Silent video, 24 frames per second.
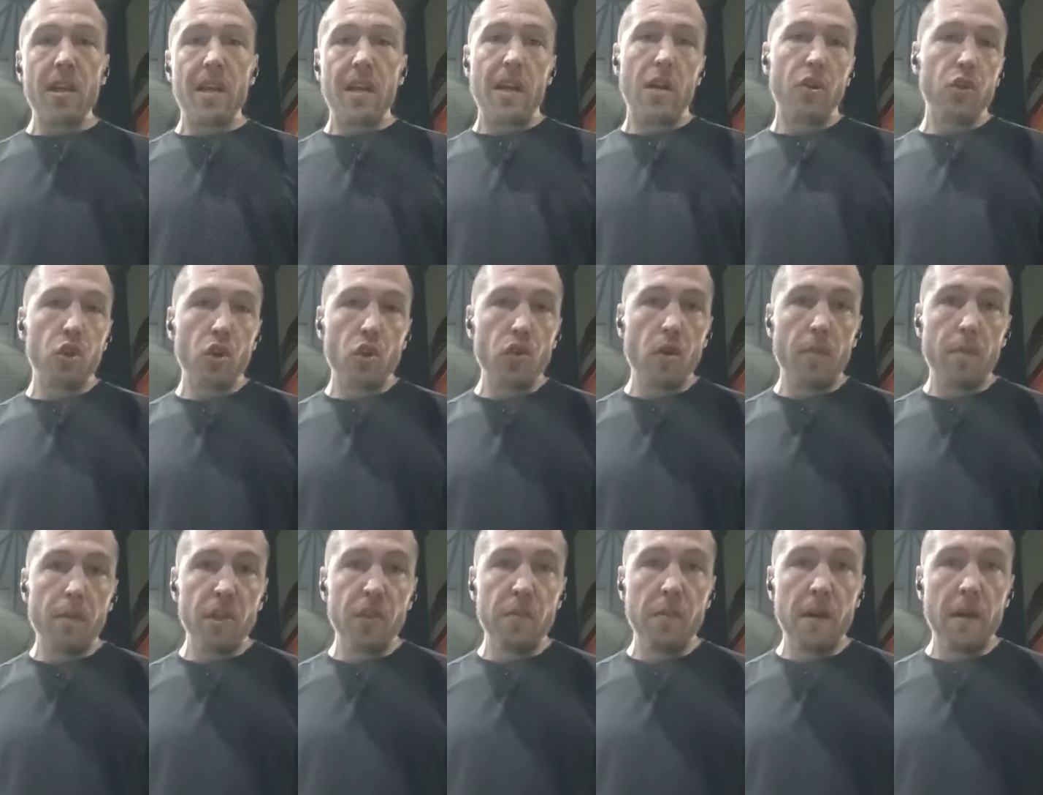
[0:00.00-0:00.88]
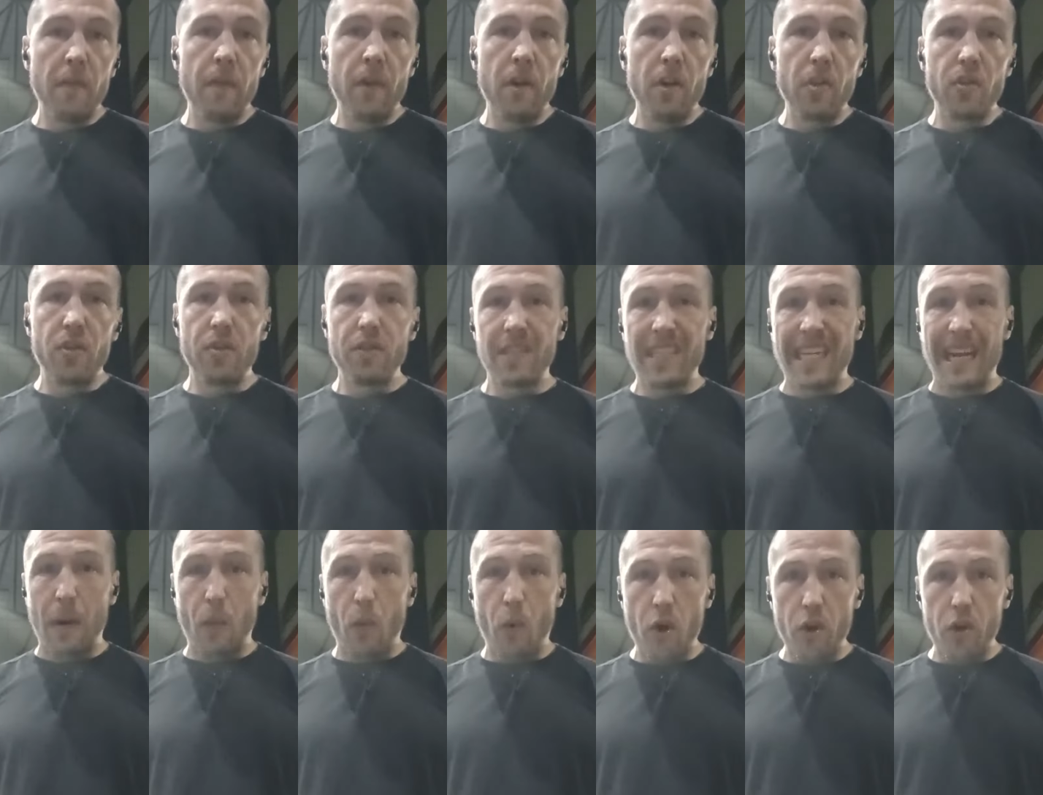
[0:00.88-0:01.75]
And I'll show you a much better version
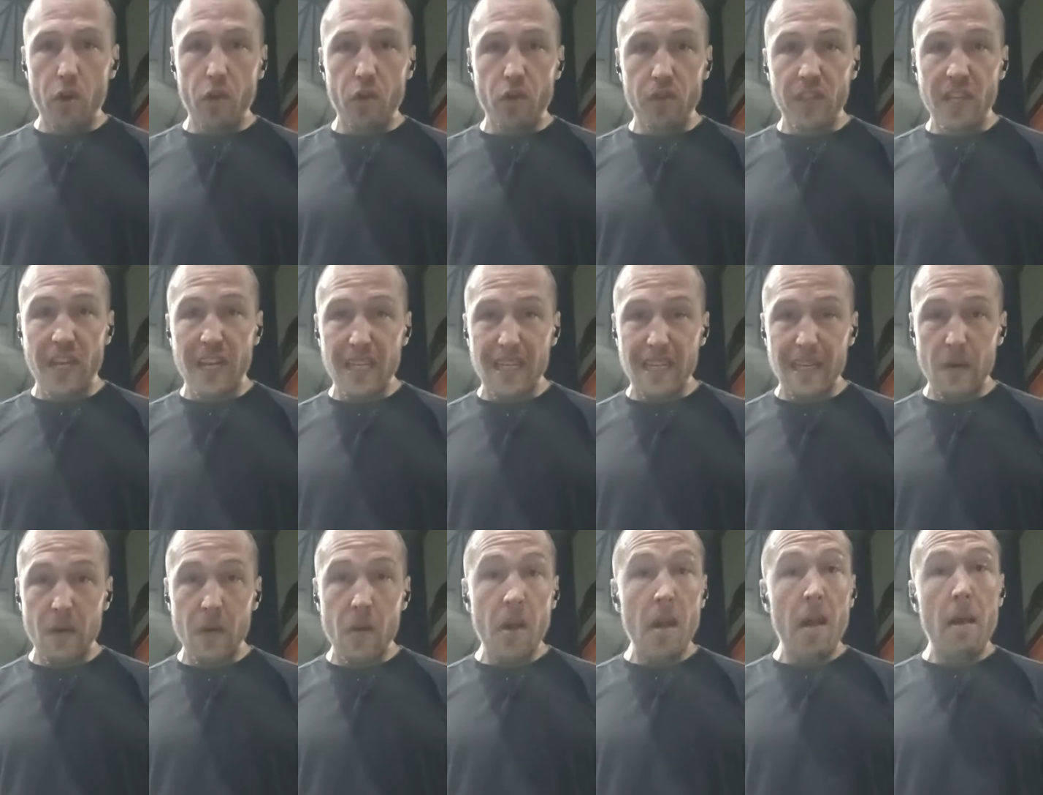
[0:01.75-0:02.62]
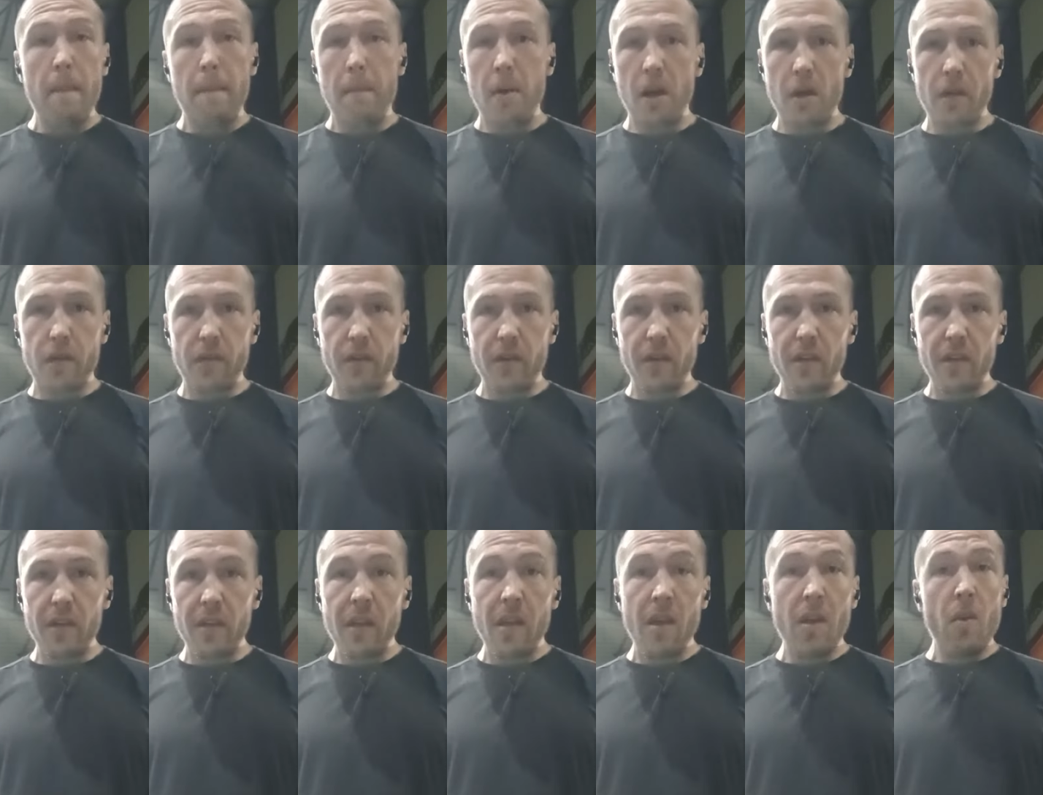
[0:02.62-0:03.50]
that works your side delt
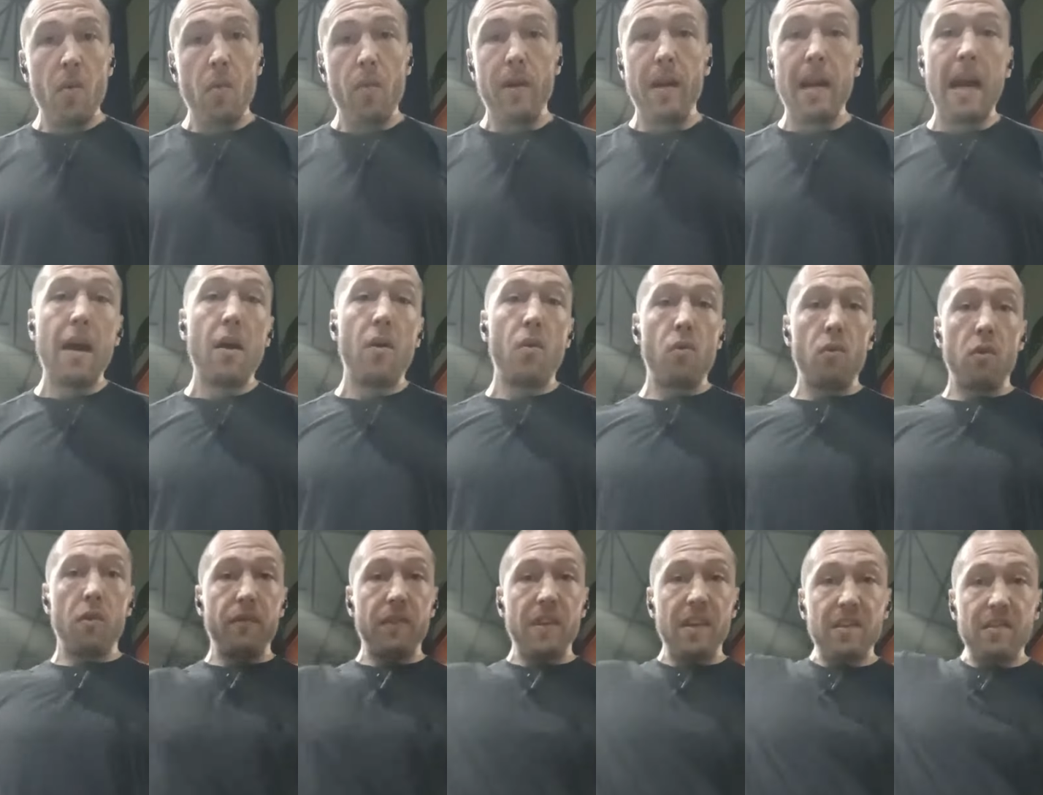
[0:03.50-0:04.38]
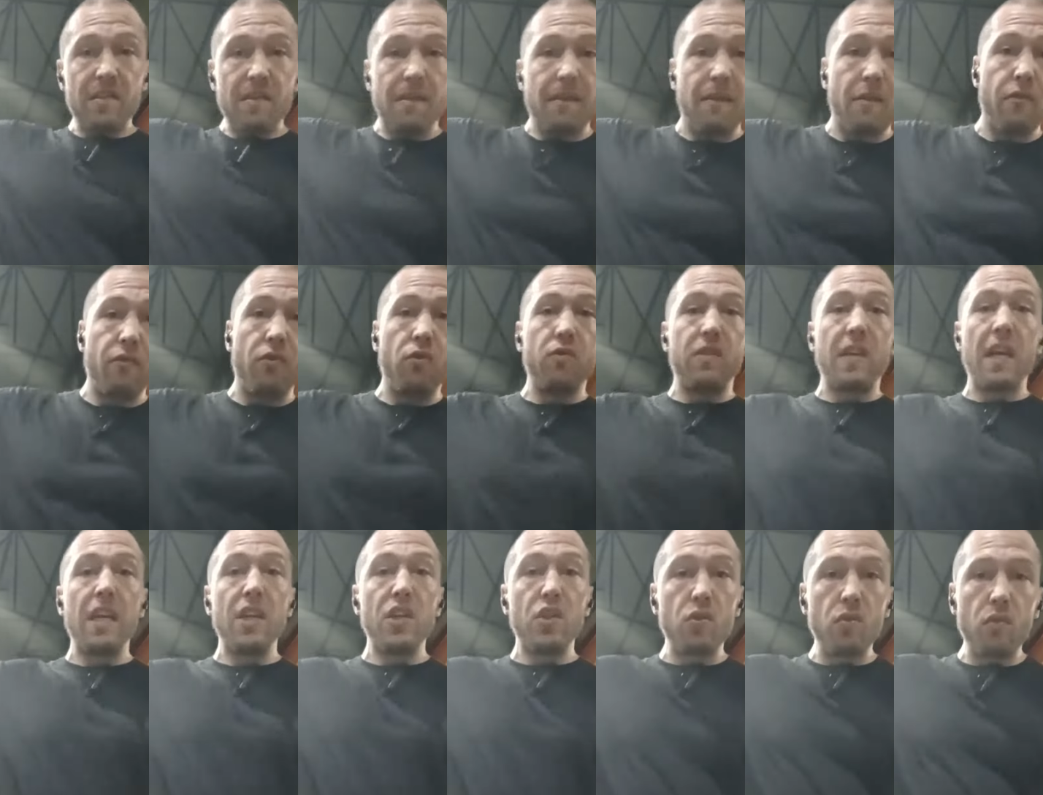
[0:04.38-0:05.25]
perfectly without all of this
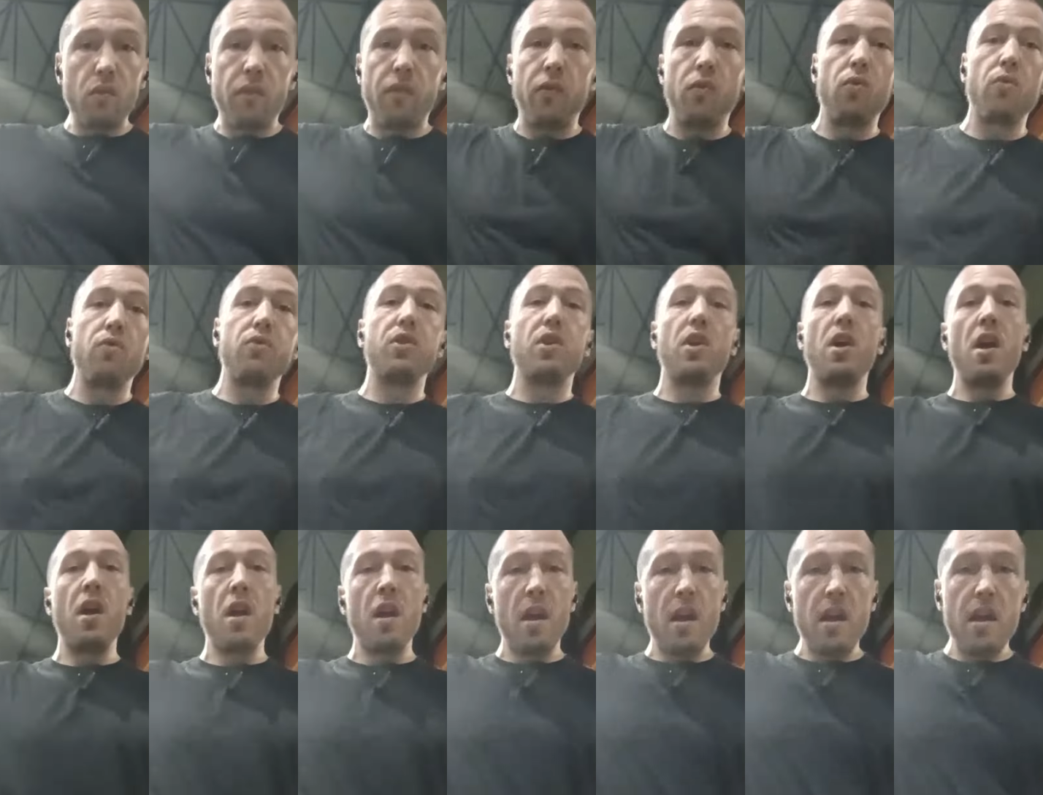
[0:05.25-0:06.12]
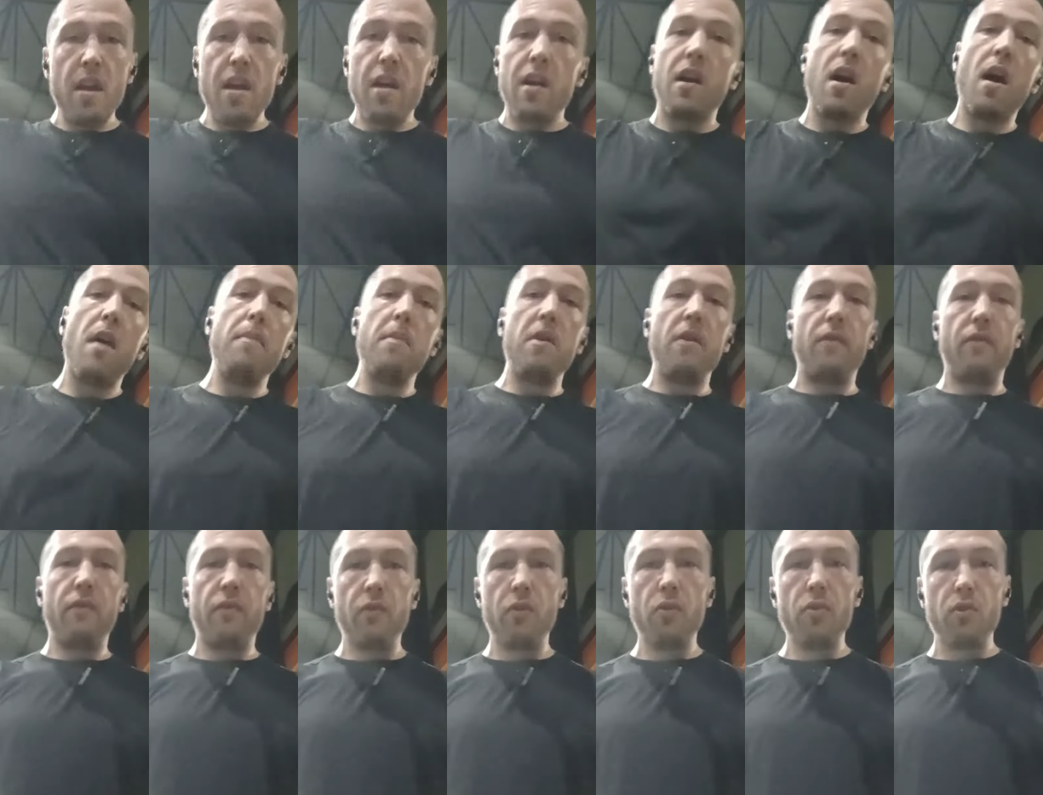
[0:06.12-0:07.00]
rotational force coming
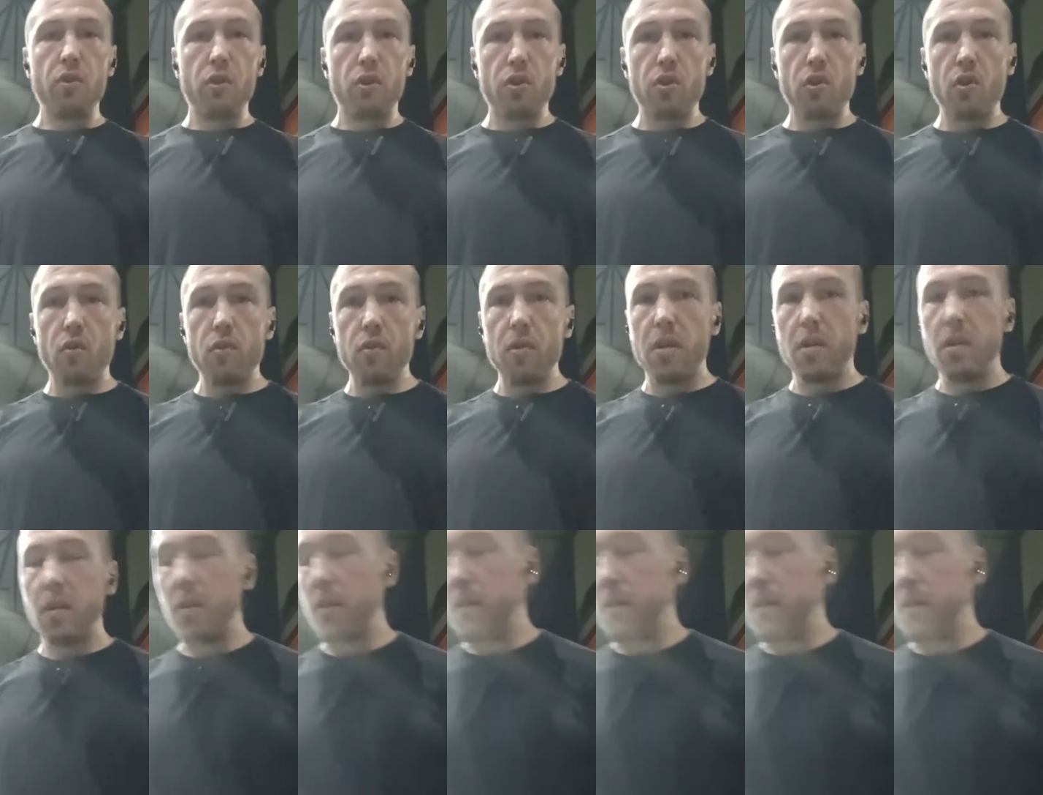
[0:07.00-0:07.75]
through your shoulder.